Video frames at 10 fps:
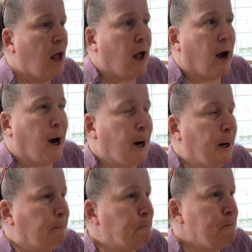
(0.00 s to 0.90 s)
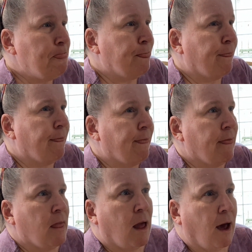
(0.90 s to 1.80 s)

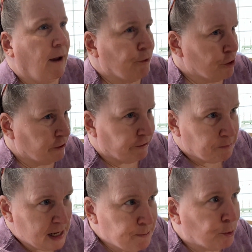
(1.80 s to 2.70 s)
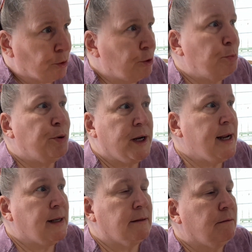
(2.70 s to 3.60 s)
I've heard of people
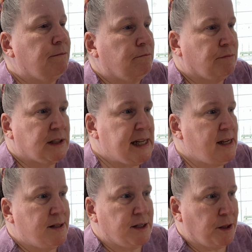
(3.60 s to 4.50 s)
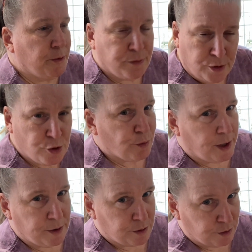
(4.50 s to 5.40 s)
putting seeds in the
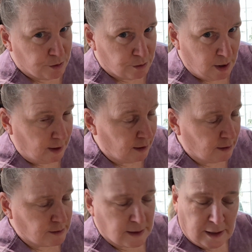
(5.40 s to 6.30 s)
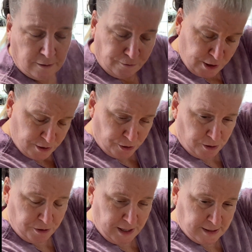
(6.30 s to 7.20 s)
refrigerator and in the freezer
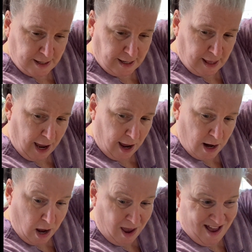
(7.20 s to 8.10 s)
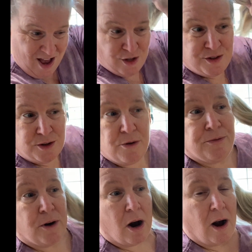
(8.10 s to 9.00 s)
and things like that. So
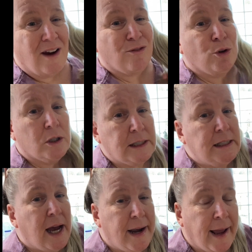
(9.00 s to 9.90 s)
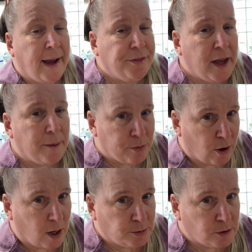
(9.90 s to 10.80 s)
far, I've really not had that
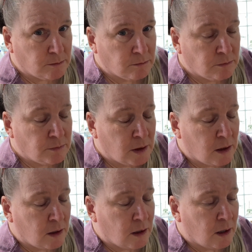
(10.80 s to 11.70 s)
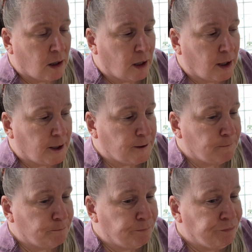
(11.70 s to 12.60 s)
problem.
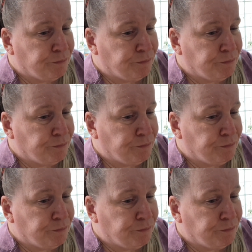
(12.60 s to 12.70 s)
And